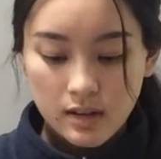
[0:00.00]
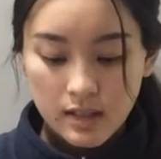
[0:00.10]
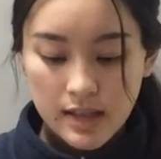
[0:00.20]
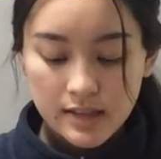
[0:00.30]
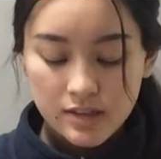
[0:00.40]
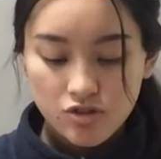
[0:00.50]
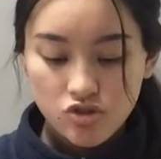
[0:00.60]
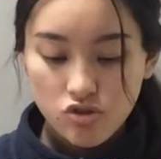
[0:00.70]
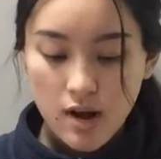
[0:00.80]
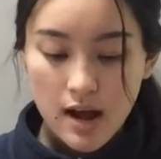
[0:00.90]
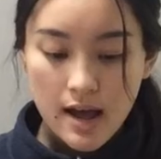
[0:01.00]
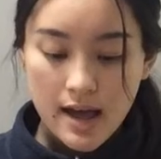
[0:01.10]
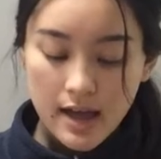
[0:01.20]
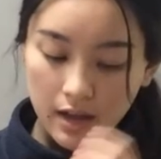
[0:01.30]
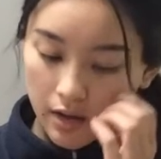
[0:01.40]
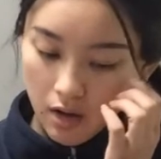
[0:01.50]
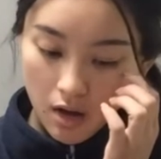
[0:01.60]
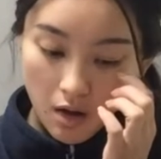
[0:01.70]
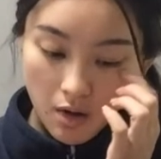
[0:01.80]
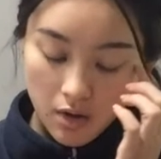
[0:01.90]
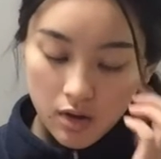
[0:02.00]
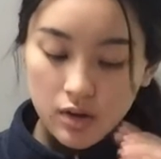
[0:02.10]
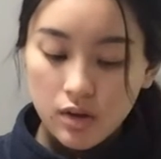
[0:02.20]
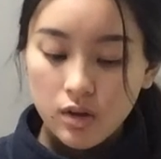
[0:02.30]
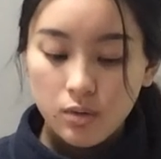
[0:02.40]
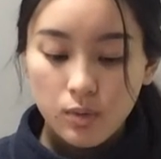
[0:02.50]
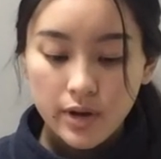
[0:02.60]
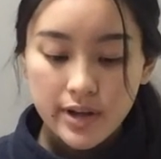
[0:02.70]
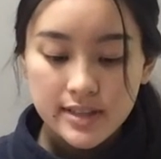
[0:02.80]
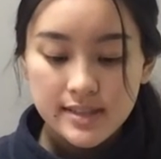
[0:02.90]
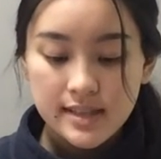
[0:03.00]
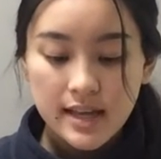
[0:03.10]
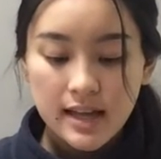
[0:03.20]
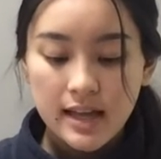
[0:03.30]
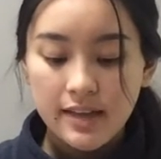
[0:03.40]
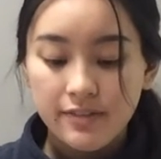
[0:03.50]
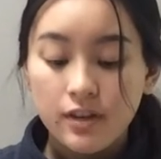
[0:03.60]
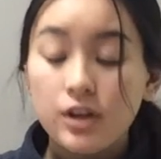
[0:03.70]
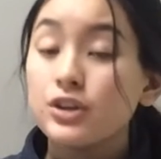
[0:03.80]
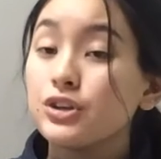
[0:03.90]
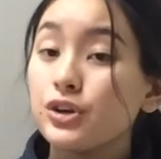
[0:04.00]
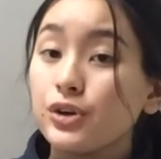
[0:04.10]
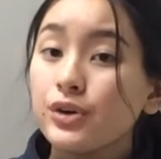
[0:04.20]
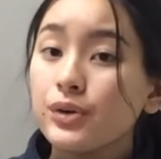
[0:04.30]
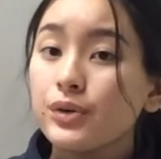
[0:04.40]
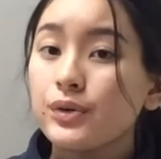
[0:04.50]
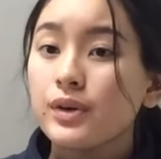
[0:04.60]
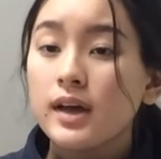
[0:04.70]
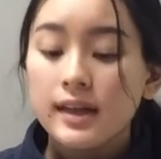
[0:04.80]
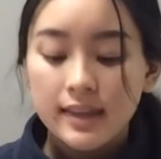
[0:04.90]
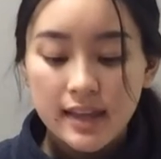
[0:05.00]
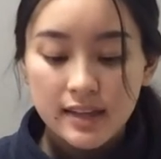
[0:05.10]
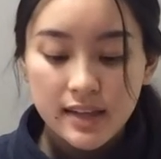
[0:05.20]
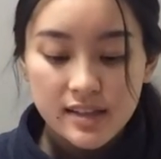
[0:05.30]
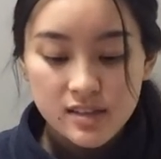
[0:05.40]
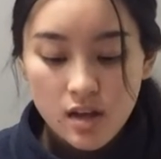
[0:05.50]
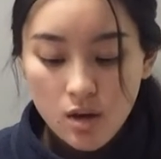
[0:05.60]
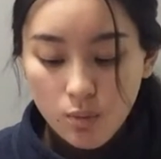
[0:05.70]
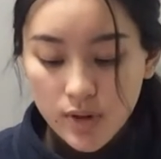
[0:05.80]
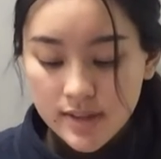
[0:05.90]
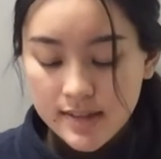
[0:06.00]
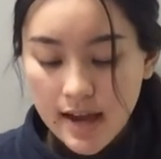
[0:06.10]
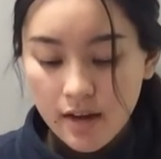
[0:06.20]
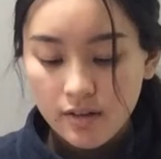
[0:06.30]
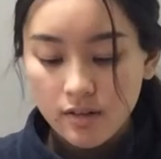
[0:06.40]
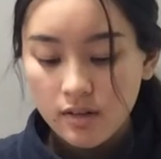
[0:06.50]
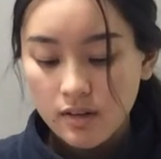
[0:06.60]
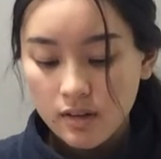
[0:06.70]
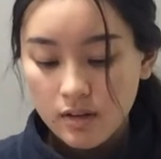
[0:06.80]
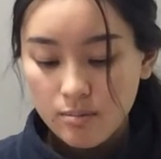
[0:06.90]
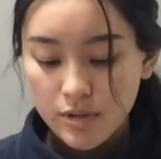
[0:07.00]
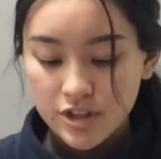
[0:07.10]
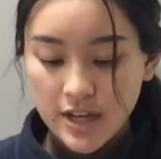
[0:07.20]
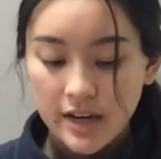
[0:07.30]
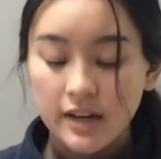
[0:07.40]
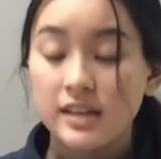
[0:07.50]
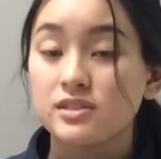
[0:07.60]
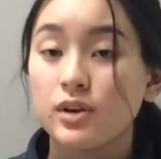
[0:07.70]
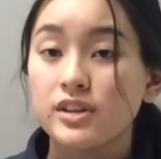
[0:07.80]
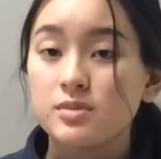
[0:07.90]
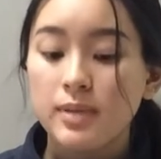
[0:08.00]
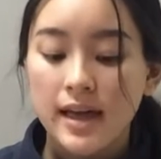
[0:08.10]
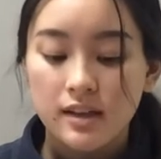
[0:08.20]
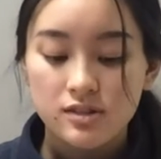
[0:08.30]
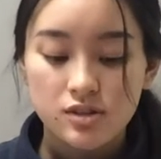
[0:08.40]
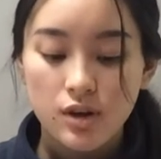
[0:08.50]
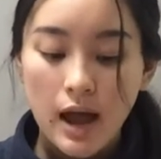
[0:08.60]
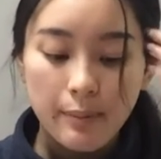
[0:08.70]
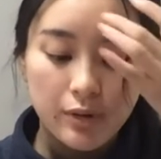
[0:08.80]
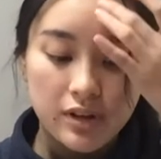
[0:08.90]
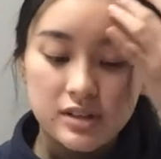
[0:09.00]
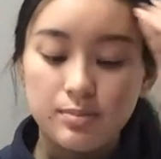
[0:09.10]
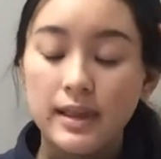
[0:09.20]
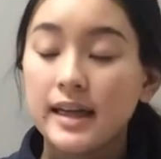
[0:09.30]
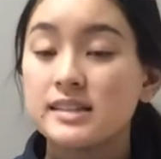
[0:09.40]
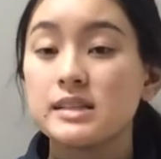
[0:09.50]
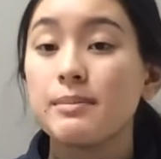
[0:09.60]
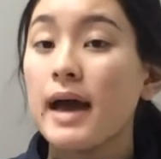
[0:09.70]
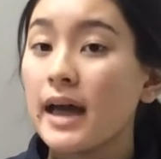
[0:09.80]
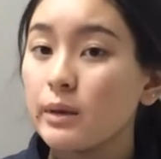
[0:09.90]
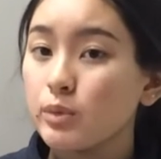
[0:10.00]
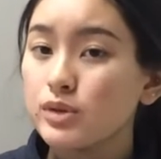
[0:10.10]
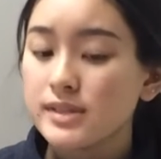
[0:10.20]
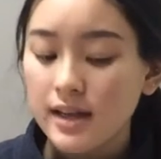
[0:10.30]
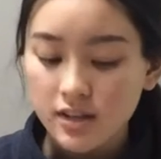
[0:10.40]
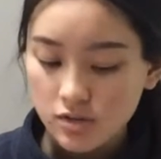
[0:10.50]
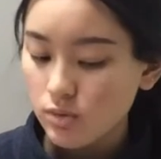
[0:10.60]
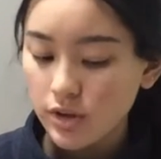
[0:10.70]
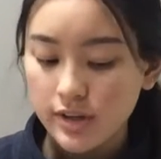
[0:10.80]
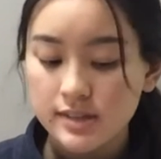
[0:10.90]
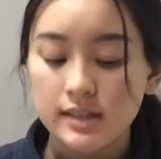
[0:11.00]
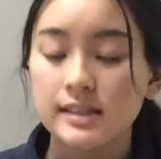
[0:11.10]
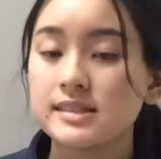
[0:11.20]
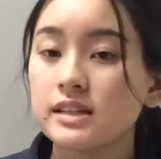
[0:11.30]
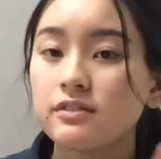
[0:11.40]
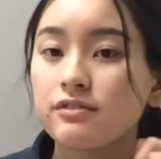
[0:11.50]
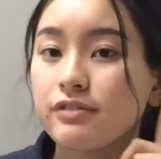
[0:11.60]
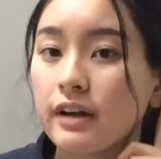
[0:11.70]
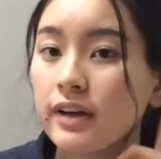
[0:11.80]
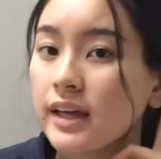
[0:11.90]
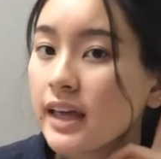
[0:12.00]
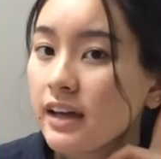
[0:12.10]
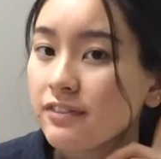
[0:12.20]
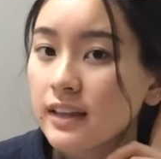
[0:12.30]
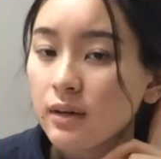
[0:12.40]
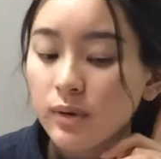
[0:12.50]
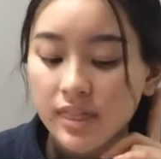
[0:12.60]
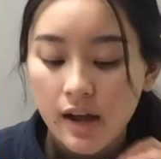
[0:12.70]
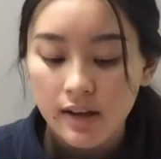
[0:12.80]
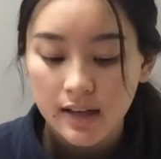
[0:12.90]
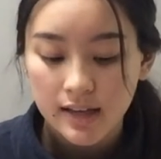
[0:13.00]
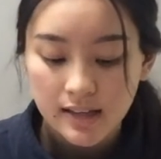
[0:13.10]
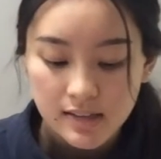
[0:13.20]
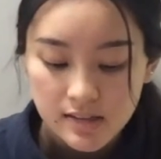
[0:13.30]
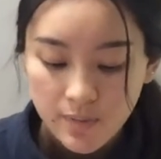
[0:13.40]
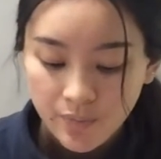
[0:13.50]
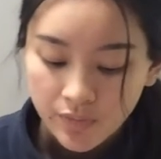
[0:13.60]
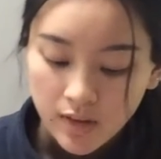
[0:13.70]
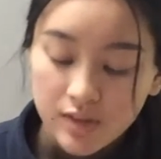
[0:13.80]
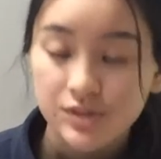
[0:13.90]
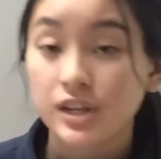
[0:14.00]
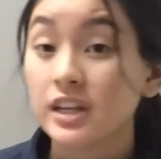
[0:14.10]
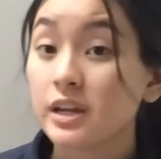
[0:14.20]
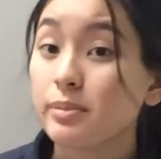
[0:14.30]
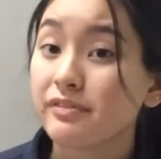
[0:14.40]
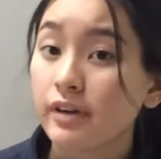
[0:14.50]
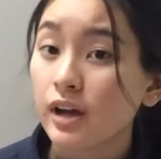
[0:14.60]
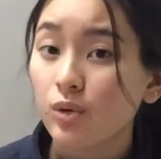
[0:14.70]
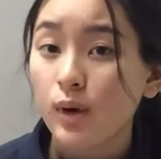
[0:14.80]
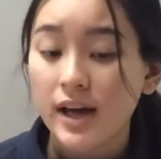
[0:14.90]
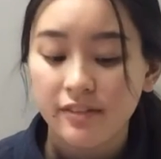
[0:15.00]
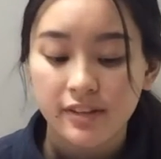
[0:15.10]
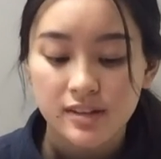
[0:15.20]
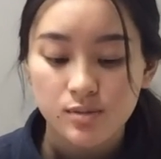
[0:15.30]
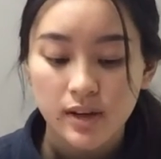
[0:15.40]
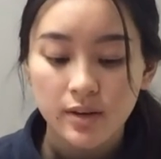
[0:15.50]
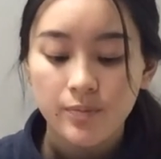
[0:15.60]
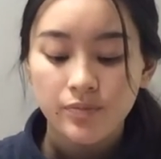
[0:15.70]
Let's try. We're going to see if you can guess what sound Miss Shannon is going to play. So I'm going to play some animal sounds. We're going to listen very carefully with our ears. So you need to be very quiet for this one.